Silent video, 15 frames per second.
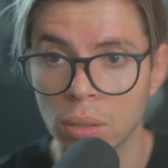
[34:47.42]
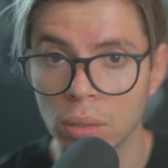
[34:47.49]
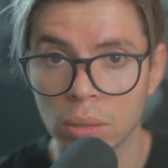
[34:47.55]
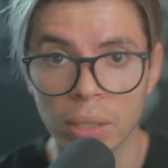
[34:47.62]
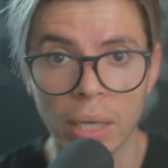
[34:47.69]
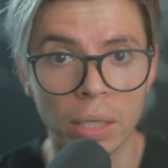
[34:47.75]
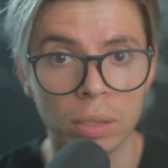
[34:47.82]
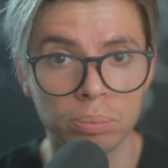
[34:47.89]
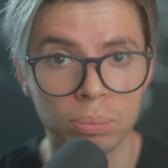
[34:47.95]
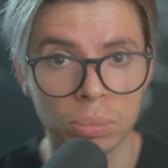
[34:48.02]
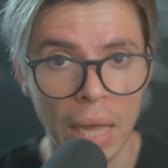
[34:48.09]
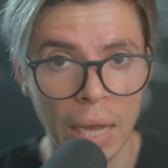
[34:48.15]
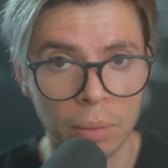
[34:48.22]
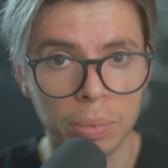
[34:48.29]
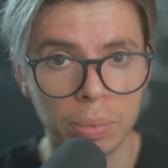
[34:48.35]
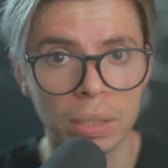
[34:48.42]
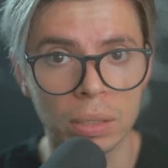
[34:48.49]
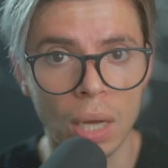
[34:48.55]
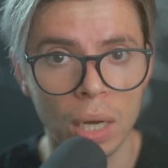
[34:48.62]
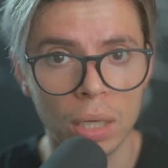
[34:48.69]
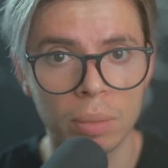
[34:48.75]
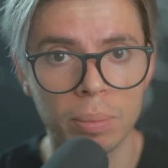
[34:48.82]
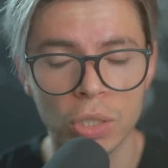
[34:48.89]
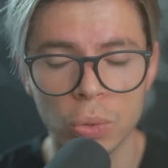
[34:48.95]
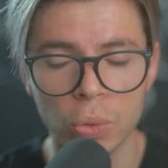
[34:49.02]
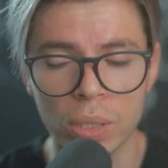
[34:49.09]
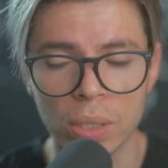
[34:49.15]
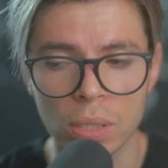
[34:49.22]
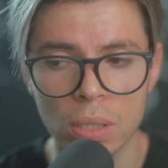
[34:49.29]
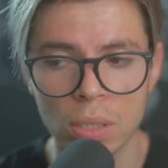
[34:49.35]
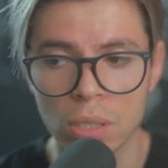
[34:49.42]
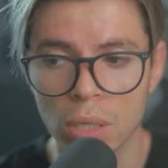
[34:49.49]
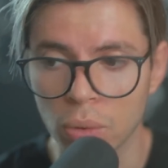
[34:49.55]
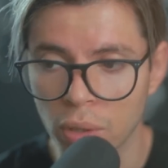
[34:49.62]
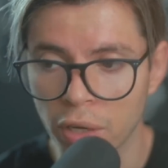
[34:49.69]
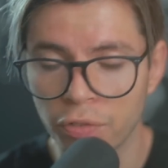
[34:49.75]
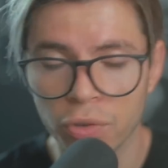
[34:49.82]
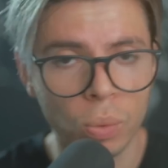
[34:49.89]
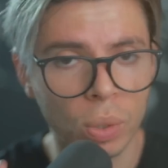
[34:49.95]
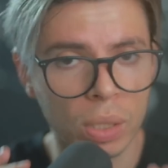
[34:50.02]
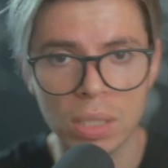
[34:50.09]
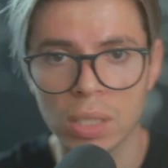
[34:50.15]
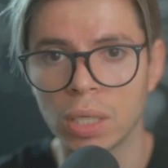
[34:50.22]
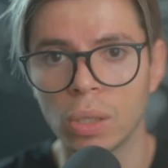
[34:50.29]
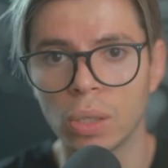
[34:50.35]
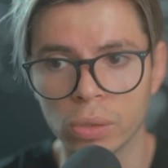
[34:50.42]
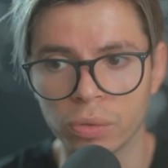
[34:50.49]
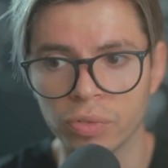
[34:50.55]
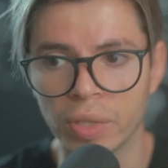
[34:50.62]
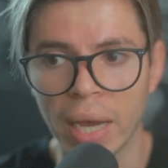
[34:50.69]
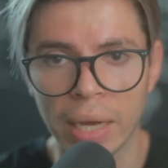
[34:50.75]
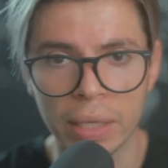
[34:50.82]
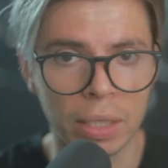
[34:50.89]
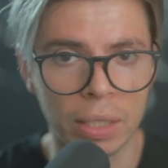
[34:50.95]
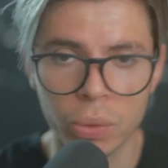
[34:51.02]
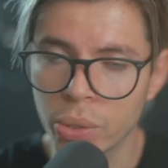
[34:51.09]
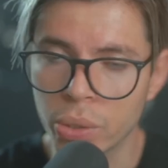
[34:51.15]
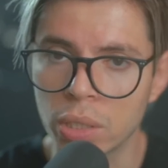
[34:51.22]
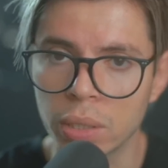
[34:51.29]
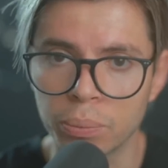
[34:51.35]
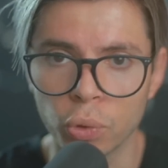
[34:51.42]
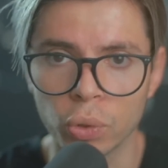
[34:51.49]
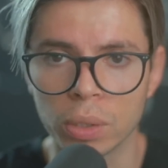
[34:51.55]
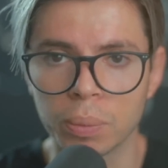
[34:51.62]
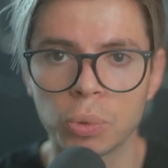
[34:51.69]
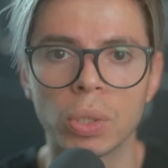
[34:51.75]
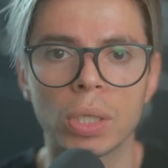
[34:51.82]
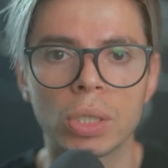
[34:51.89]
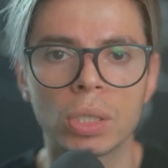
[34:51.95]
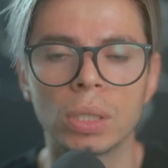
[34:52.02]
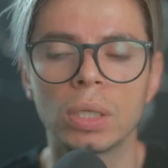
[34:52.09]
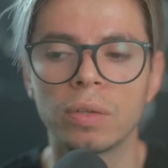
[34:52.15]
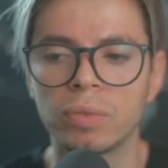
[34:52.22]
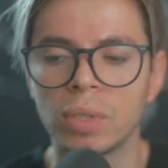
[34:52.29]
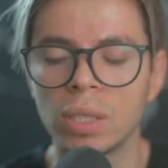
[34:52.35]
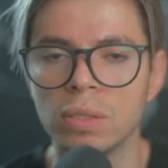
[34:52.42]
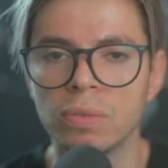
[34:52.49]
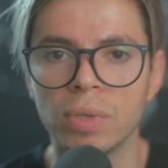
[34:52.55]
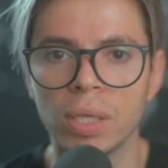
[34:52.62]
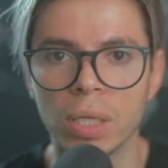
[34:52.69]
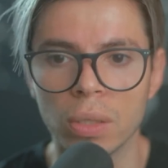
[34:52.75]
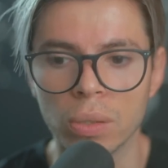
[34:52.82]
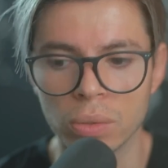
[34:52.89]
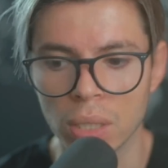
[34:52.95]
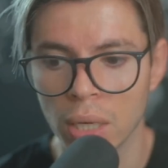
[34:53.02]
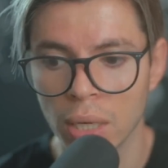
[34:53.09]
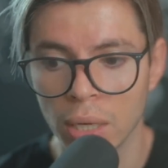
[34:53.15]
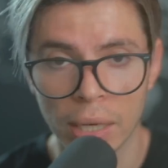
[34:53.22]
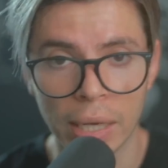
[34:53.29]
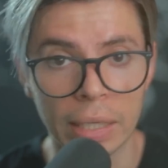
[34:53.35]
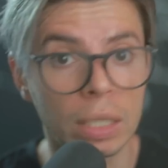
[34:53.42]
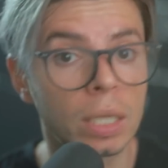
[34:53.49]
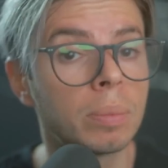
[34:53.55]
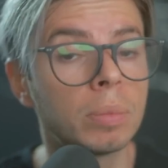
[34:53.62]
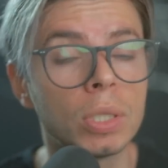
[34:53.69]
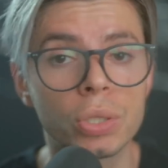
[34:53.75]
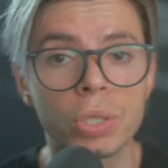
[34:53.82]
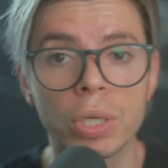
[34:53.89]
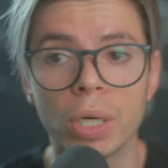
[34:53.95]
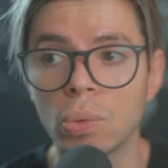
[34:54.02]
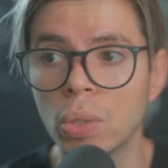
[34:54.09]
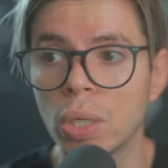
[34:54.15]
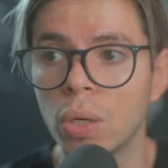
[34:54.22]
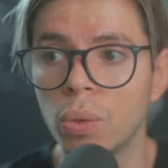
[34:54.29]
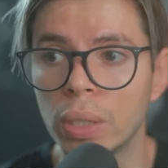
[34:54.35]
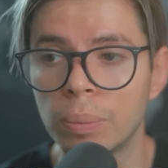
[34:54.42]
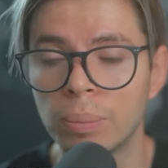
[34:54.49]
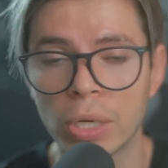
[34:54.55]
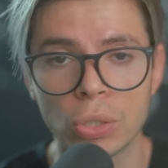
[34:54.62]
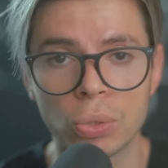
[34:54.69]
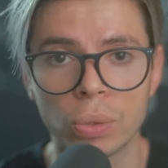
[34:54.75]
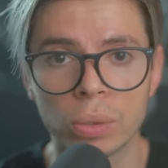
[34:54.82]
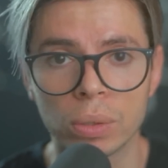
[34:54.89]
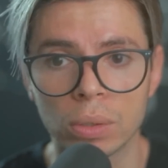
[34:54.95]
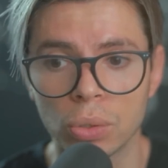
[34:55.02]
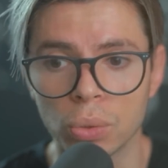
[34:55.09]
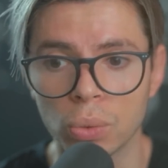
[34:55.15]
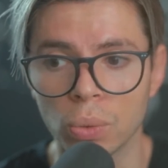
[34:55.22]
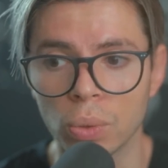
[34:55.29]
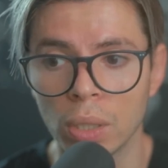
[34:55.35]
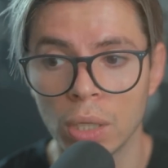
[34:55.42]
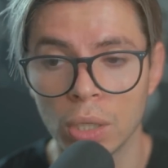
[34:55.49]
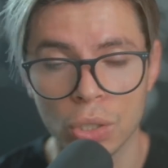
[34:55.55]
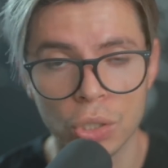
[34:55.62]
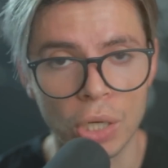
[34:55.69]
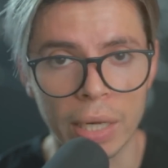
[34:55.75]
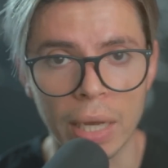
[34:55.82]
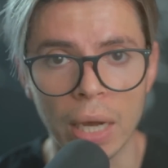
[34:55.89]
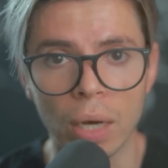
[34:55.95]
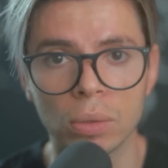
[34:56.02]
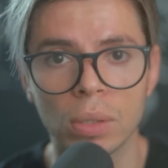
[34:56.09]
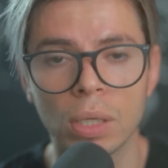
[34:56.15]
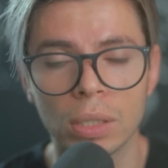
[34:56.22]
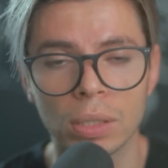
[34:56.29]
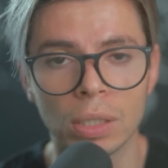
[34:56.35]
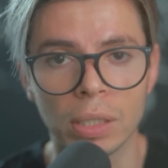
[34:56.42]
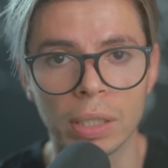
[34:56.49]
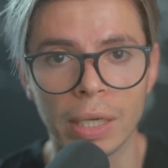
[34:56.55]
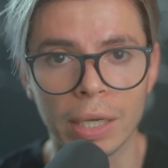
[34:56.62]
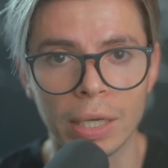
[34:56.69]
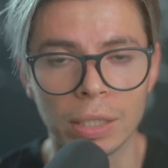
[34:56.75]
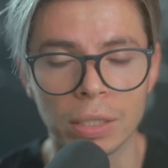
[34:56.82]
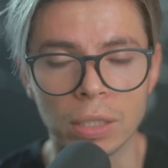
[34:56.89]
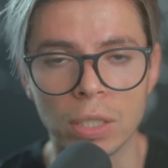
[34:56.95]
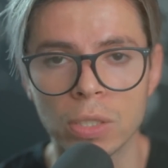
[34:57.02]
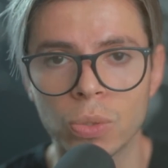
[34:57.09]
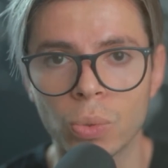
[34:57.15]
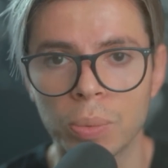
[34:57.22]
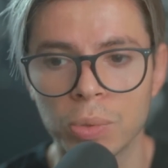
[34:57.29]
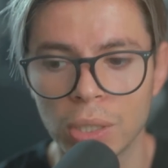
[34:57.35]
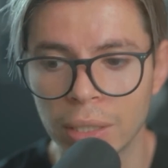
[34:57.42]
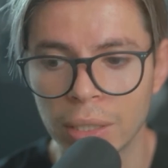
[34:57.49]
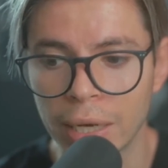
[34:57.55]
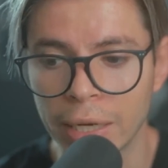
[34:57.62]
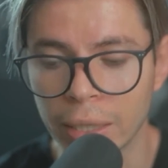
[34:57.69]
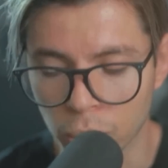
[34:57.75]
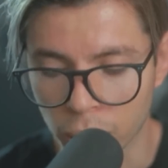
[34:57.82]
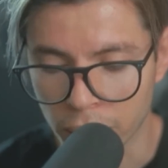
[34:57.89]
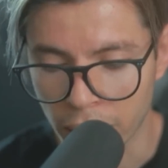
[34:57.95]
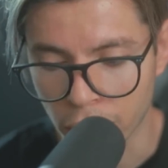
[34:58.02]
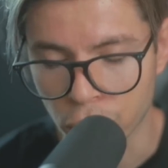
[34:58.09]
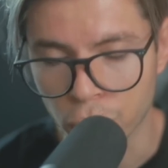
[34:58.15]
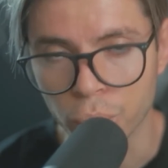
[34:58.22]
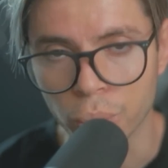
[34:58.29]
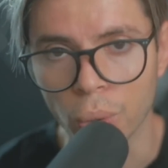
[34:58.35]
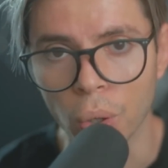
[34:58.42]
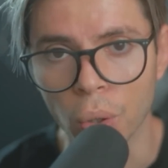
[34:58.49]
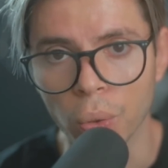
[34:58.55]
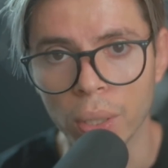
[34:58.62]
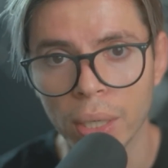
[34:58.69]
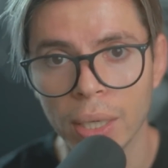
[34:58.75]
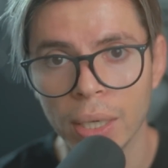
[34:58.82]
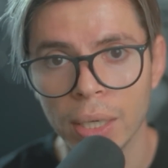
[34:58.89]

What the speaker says: like Blackpink documentaries. So if you want to see all of that and also support the production of these videos and keep this channel going, make sure to check out the link in the description, and I will catch you all